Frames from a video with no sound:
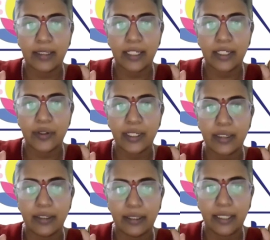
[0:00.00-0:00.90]
to strengthen
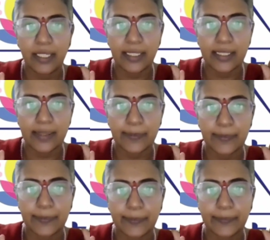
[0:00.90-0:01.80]
your
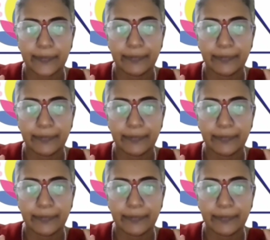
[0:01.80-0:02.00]
knees.